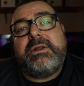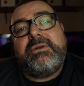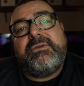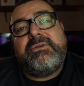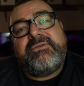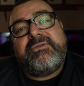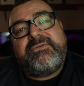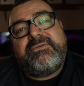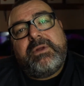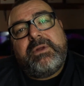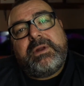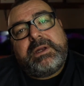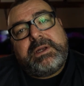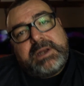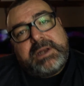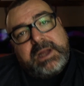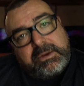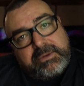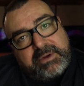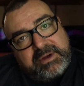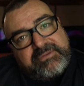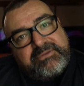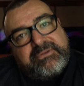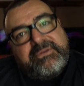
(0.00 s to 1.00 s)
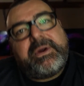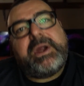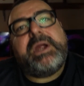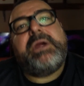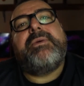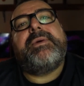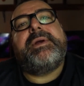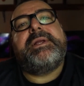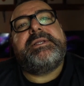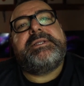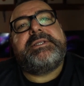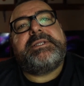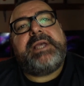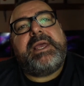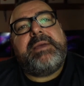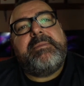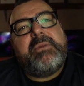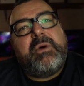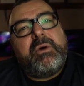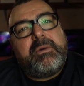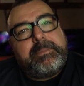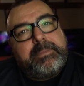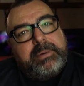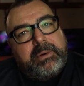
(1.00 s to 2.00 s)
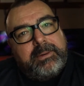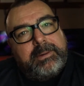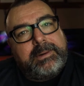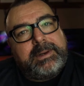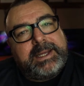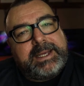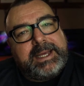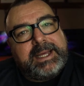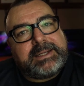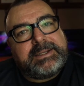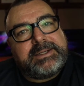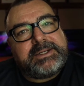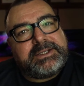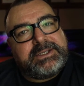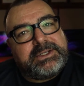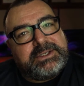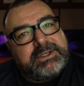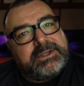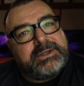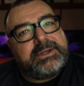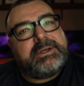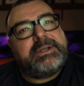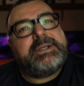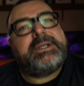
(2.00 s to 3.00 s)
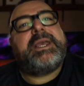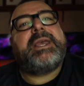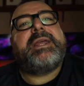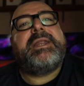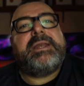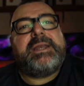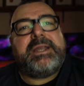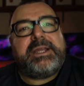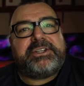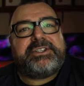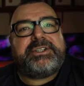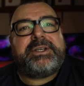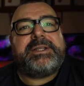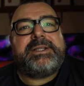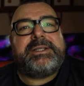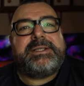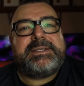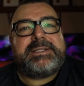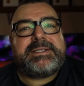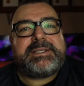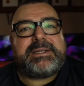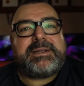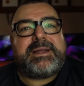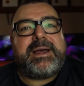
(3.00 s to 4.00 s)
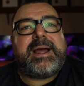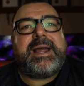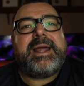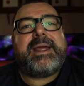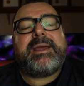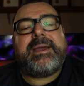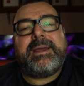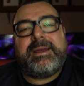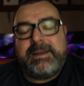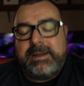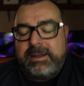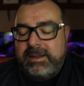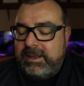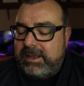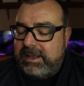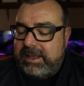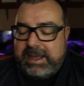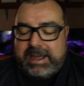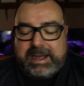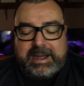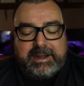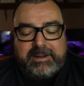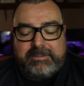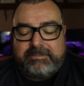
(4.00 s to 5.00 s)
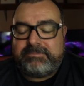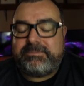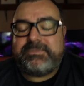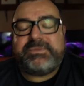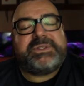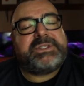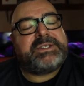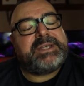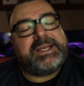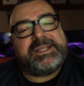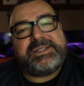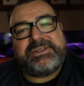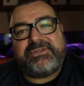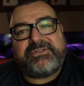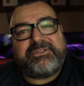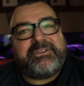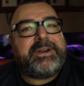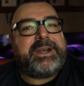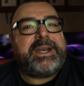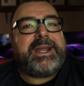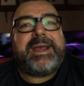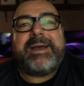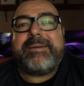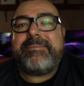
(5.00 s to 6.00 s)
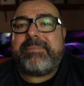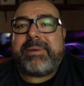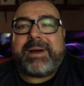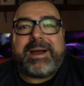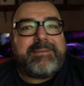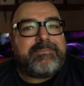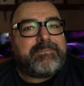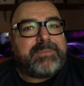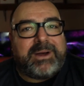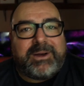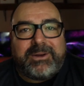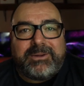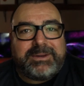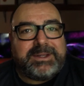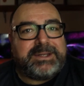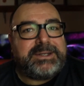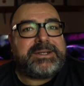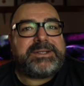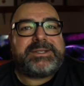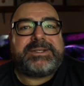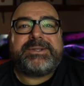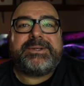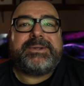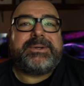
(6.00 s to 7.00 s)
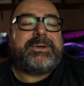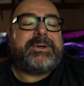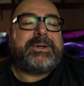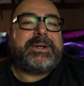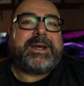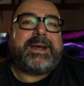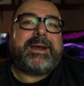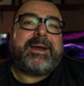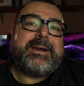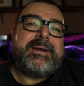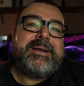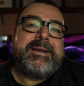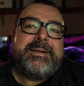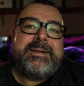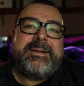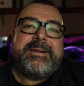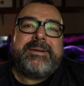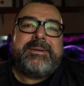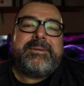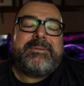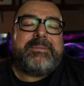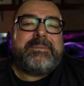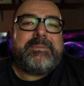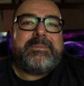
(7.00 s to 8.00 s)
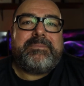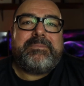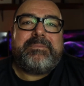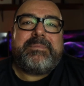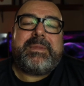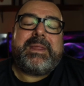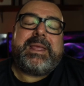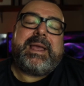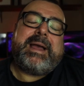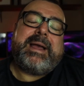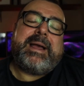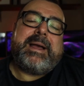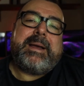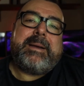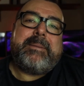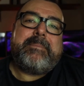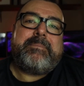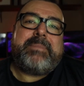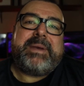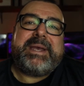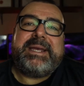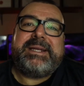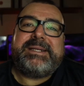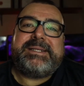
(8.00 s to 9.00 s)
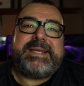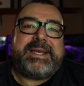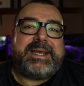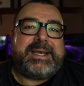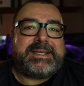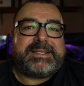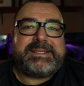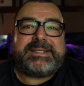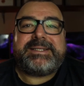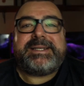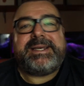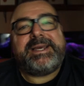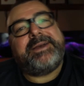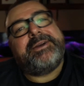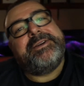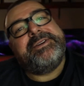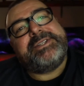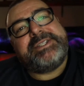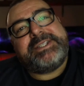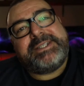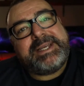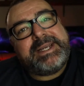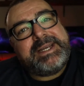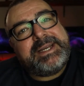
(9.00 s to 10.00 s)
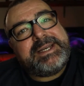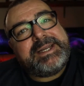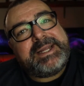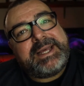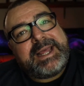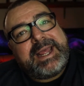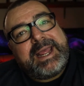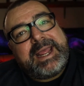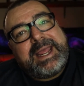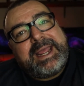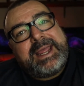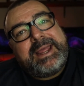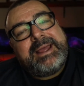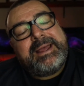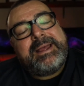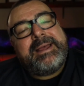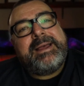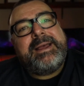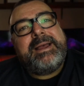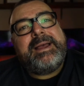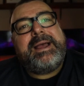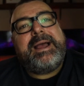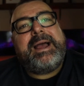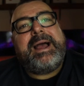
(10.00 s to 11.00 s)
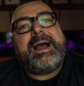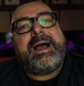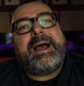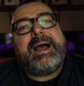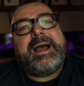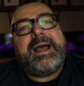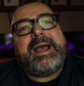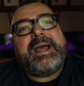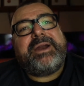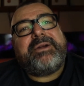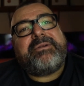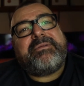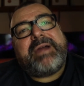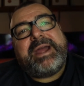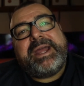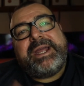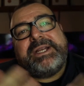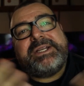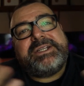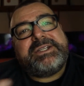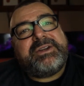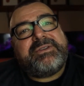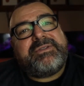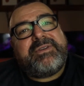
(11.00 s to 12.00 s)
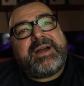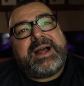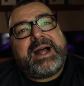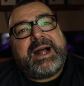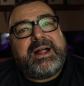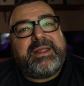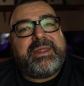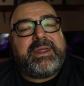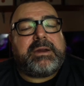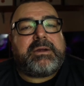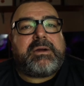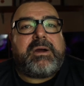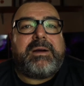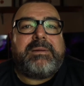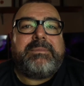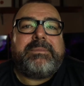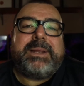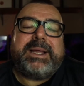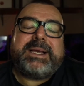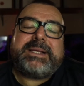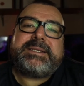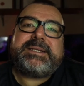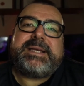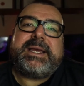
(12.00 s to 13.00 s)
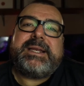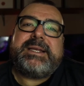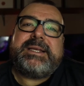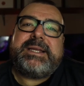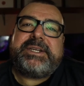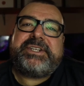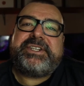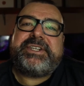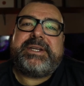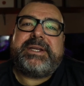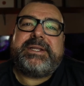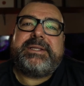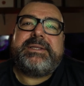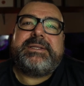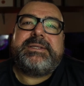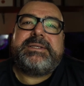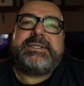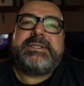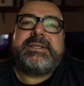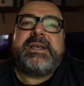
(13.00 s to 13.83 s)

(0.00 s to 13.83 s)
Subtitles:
lower frequency, more poorly understood conditions like schizophrenia, bipolar disorder, PTSD, OCD, and a range of other complex conditions,